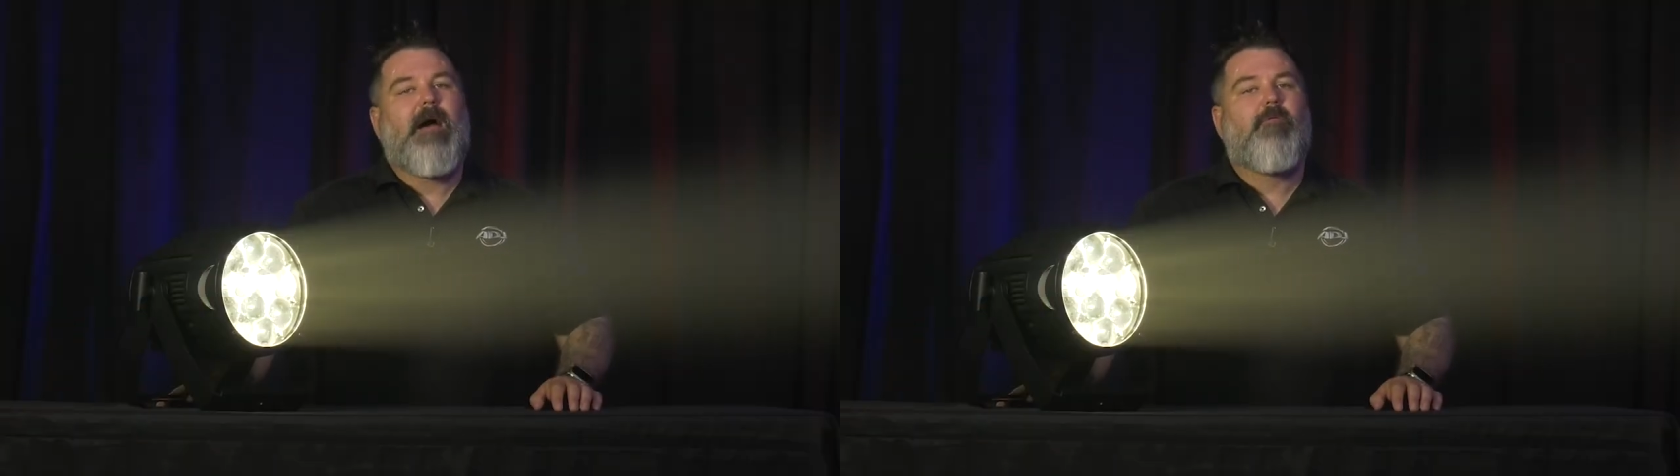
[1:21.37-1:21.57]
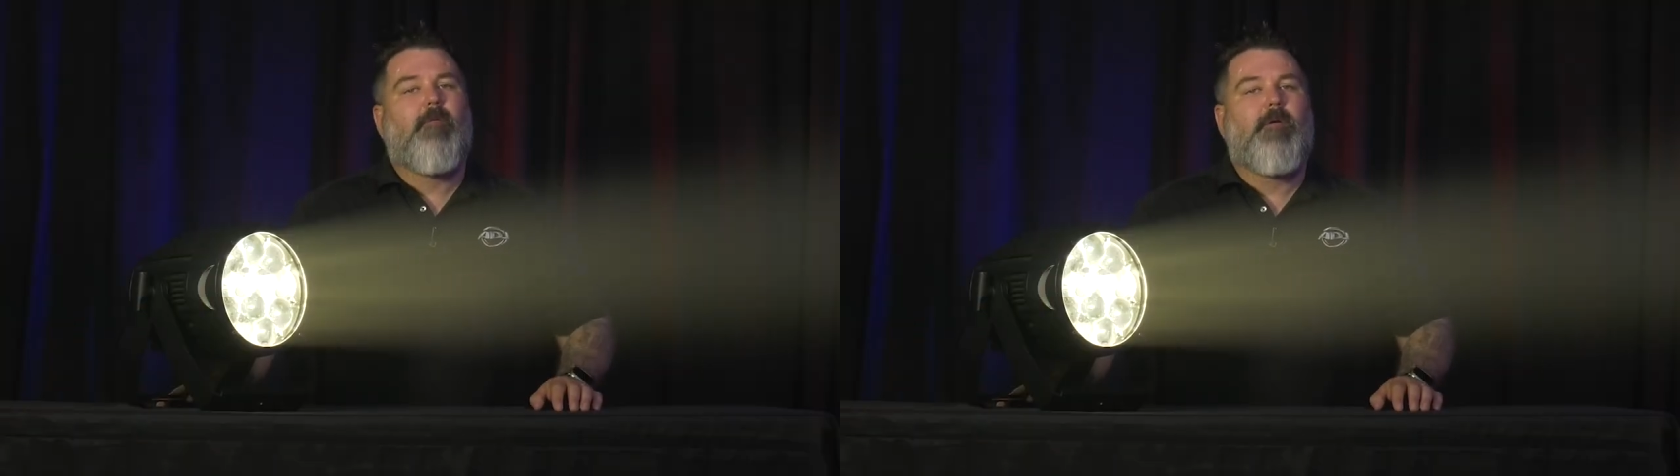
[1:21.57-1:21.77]

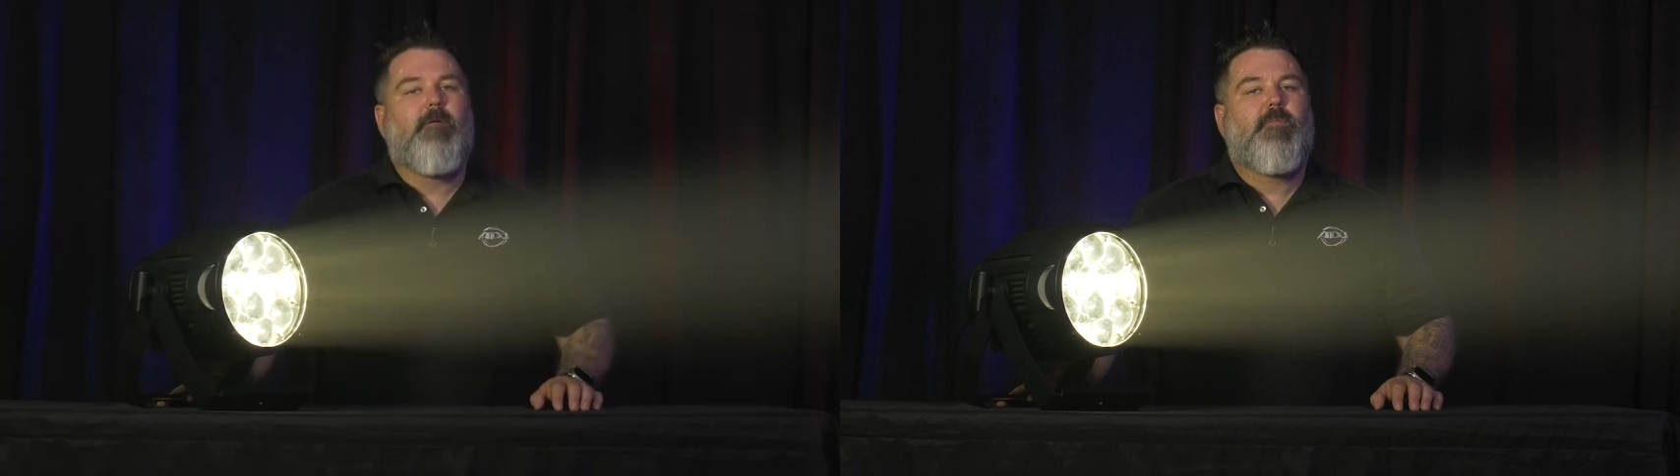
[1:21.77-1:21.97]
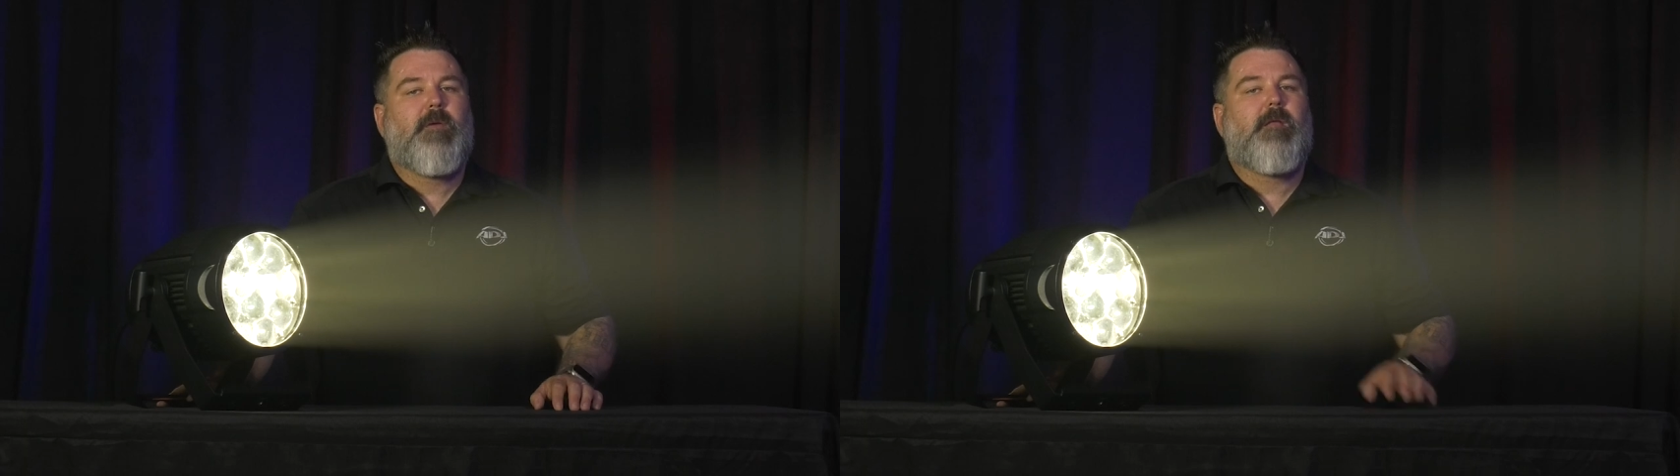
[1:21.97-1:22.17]

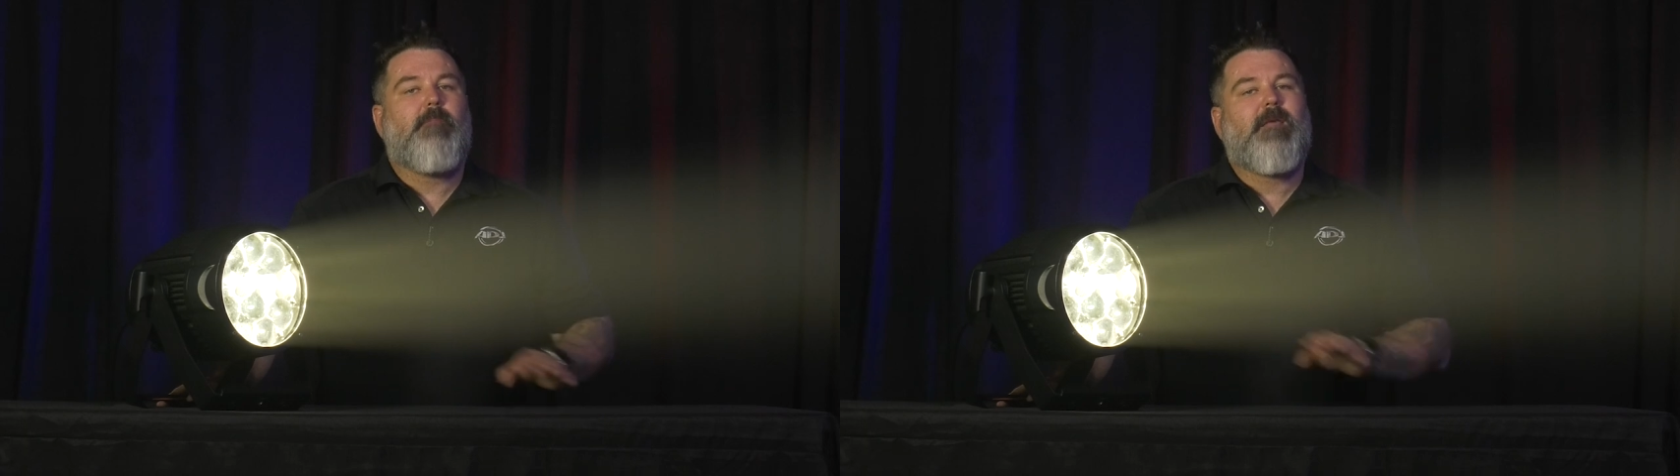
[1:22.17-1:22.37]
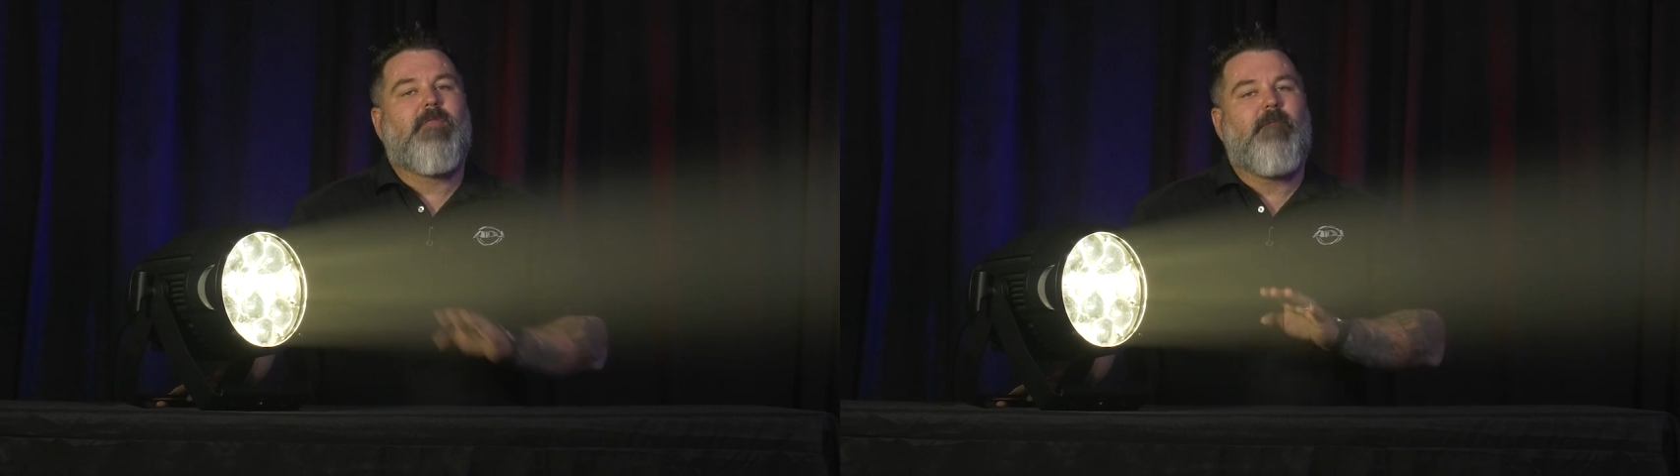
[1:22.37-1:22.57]
attributes that can
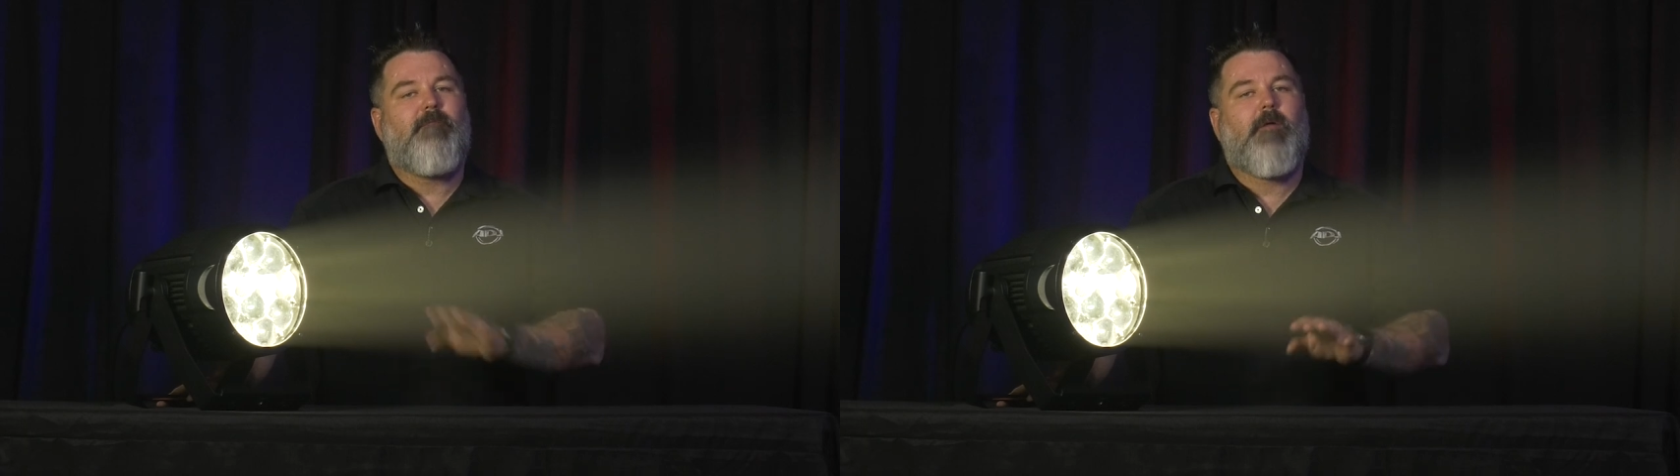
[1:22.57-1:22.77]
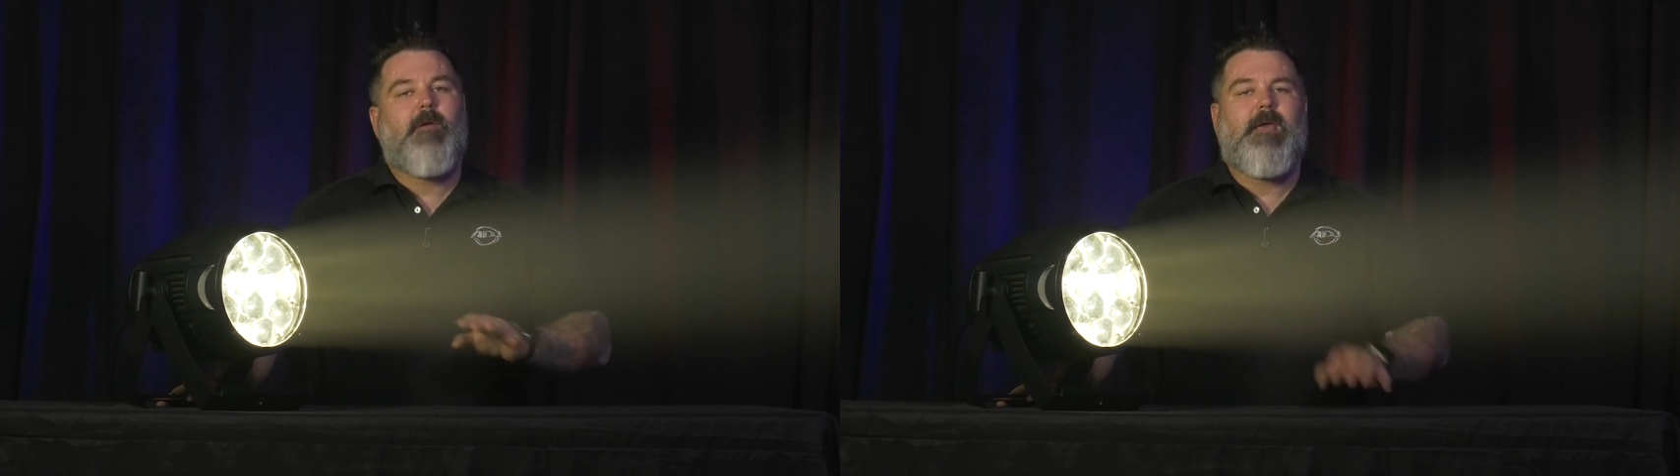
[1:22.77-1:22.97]
make that
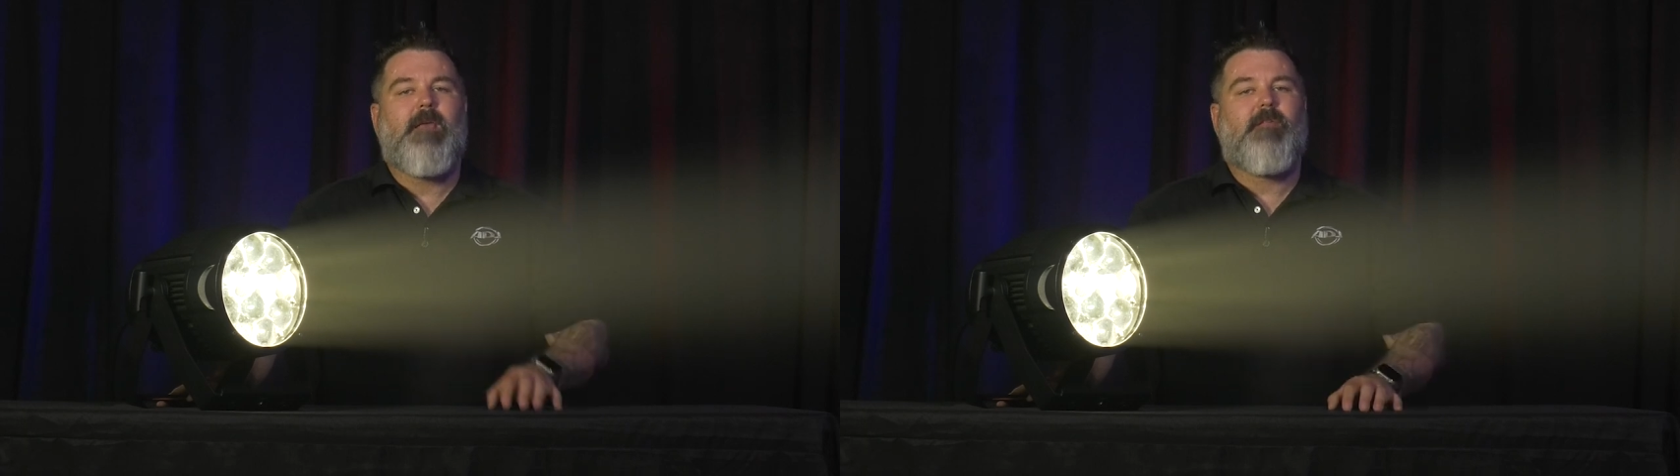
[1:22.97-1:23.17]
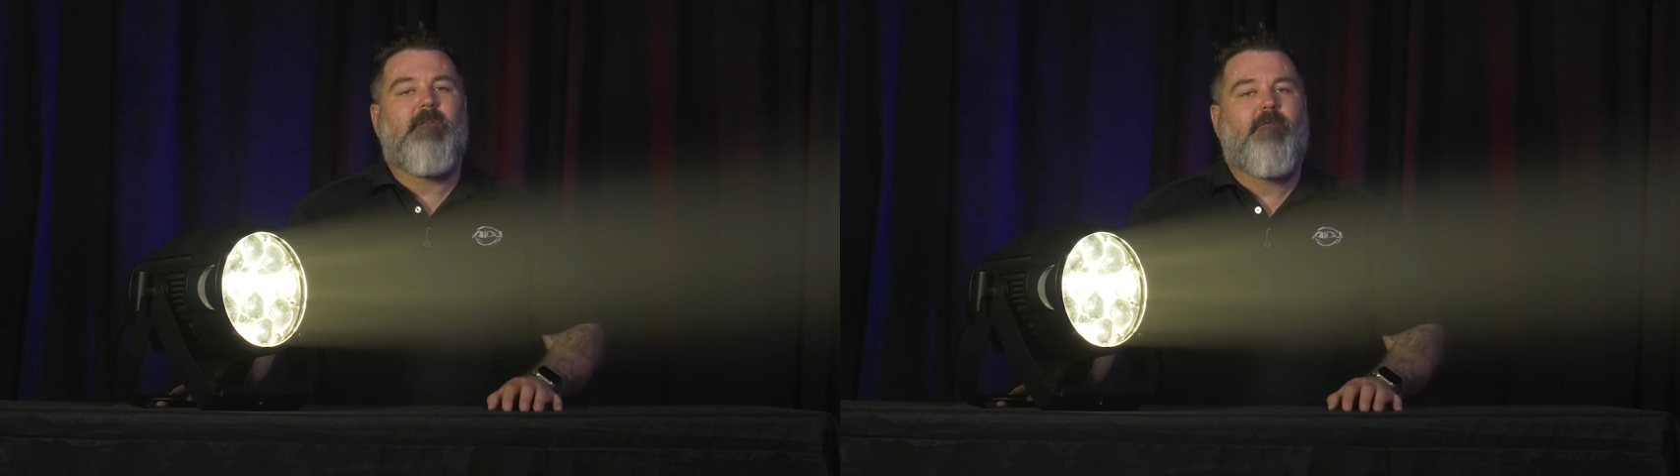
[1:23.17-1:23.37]
very
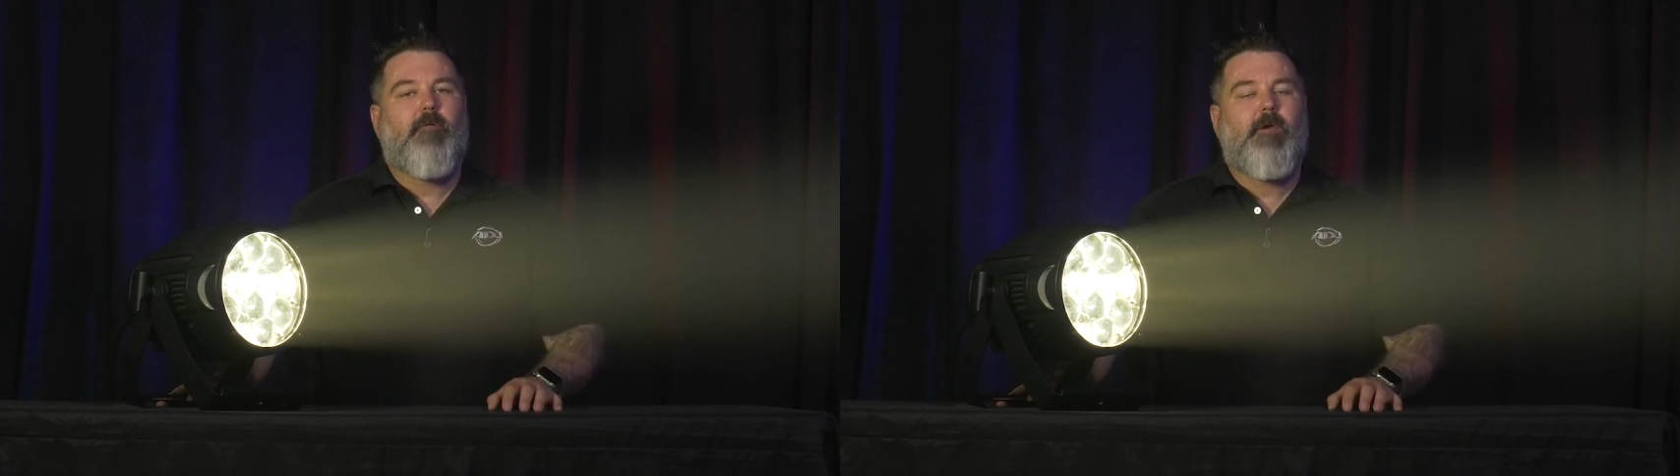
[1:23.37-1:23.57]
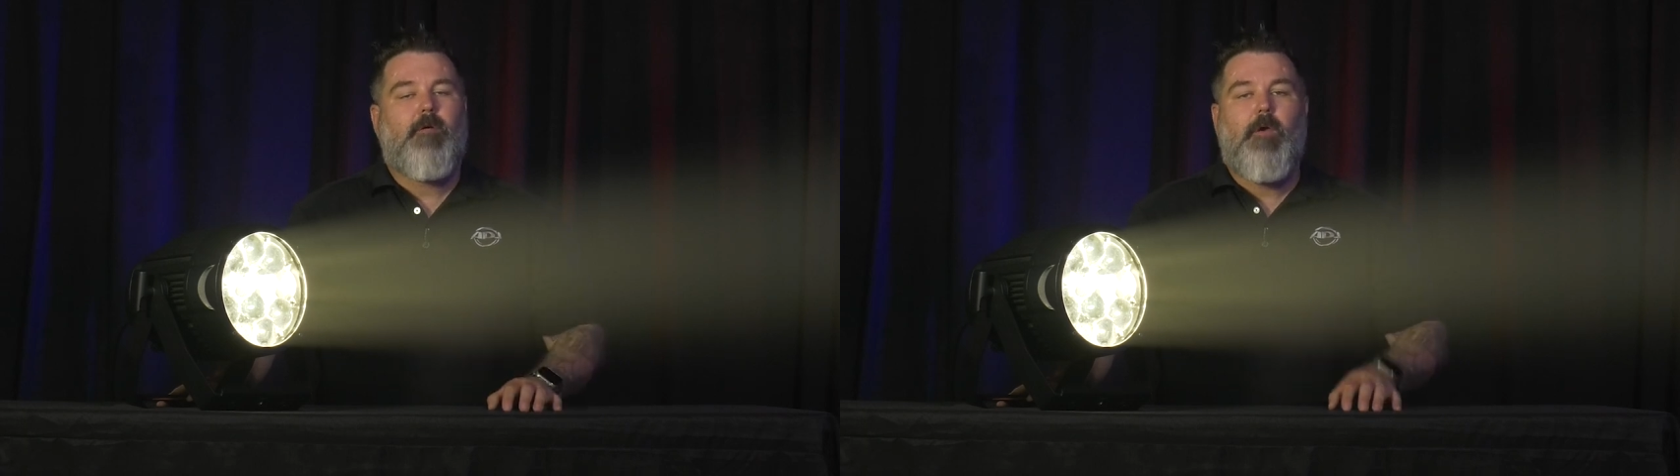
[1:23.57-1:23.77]
easy
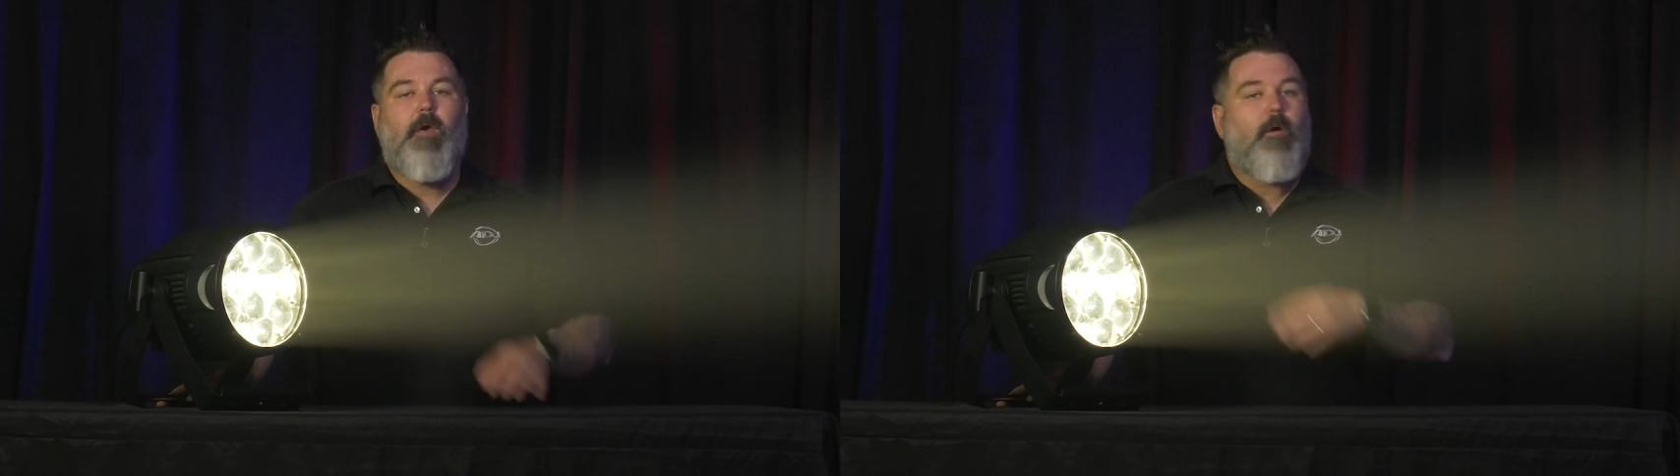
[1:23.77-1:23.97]
for you